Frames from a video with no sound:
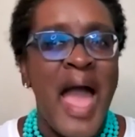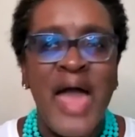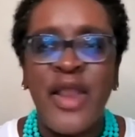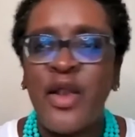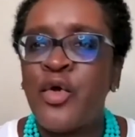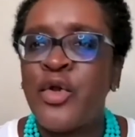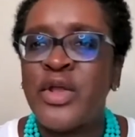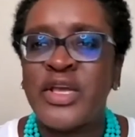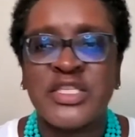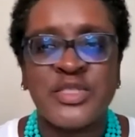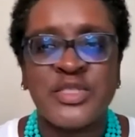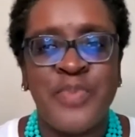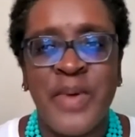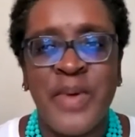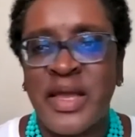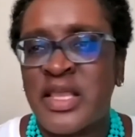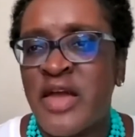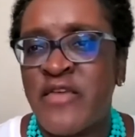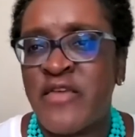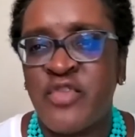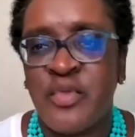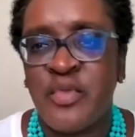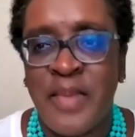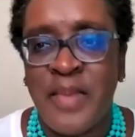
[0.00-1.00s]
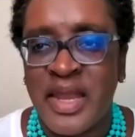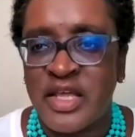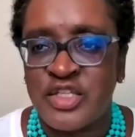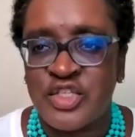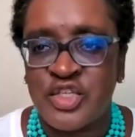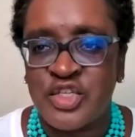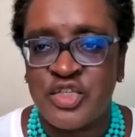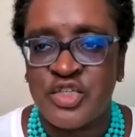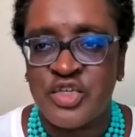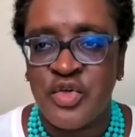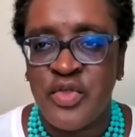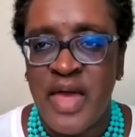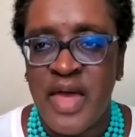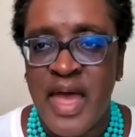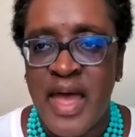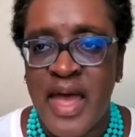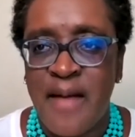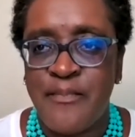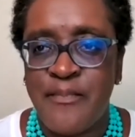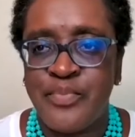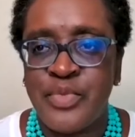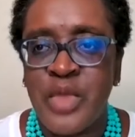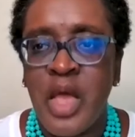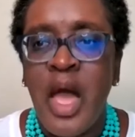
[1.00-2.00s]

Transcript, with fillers: I don't expect everybody to do that.